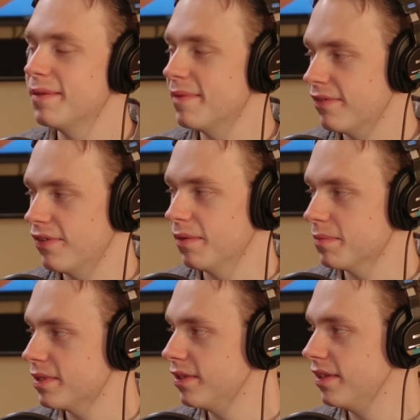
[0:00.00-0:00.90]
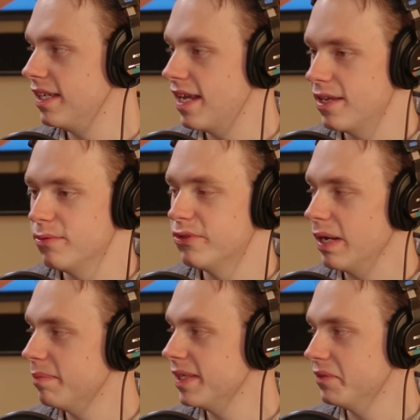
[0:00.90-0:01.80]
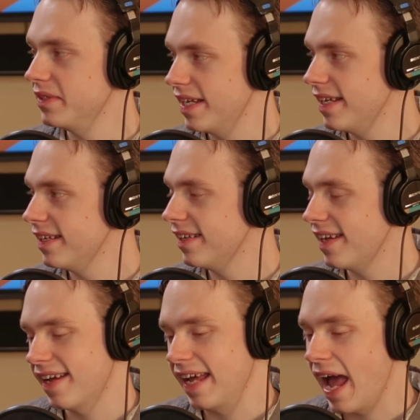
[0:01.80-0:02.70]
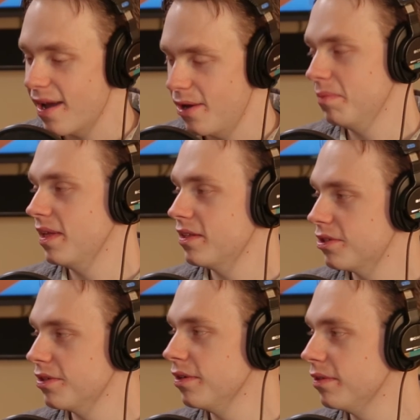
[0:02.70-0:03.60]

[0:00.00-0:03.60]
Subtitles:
to make films until the day you drop down dead. And I hope that's true.